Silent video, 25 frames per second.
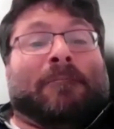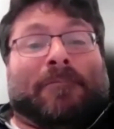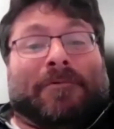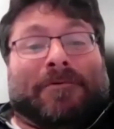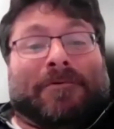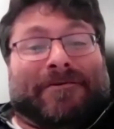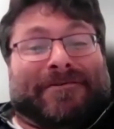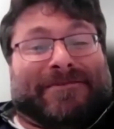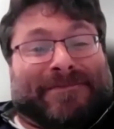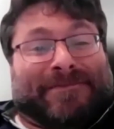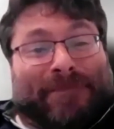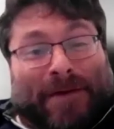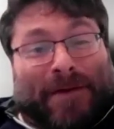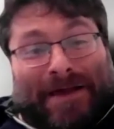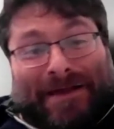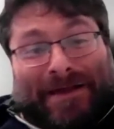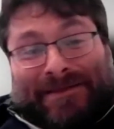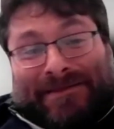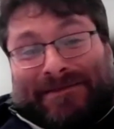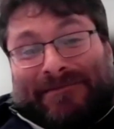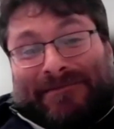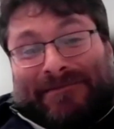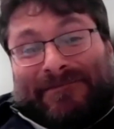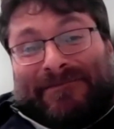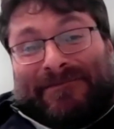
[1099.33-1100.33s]

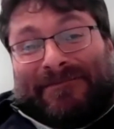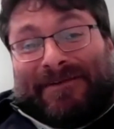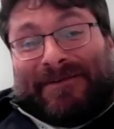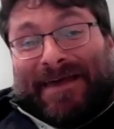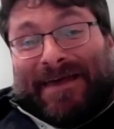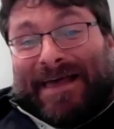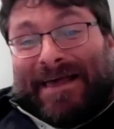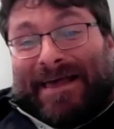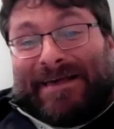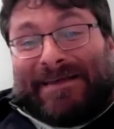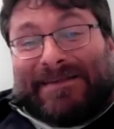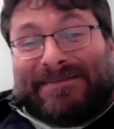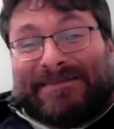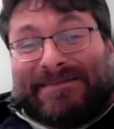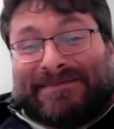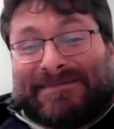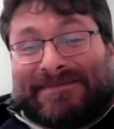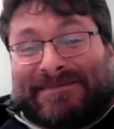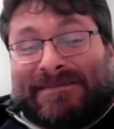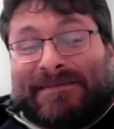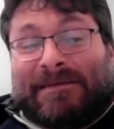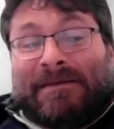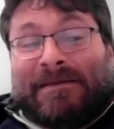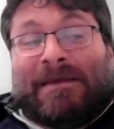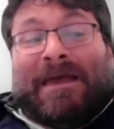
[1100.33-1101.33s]
perspective,
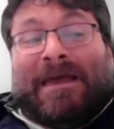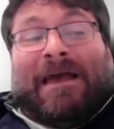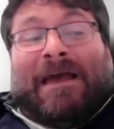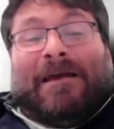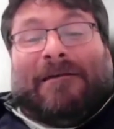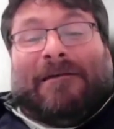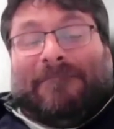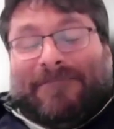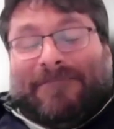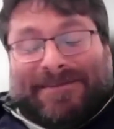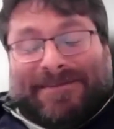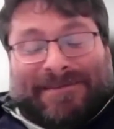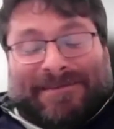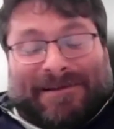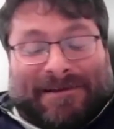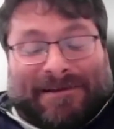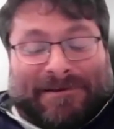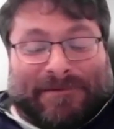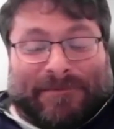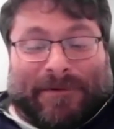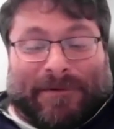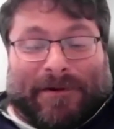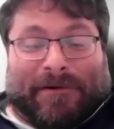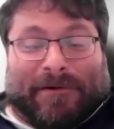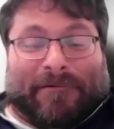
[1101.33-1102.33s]
as we
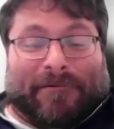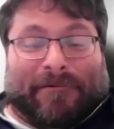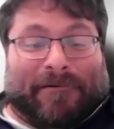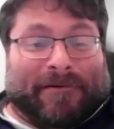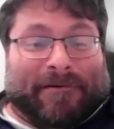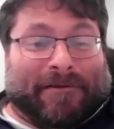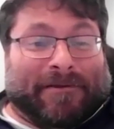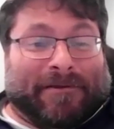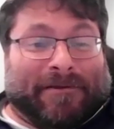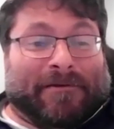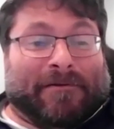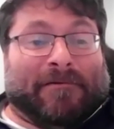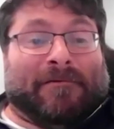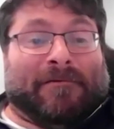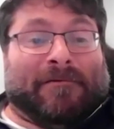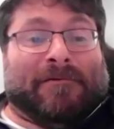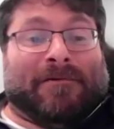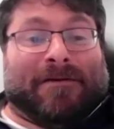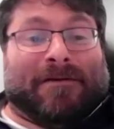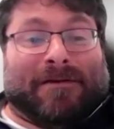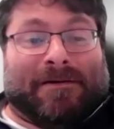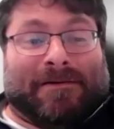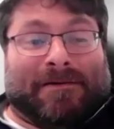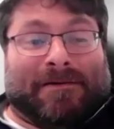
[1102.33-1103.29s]
talked about earlier,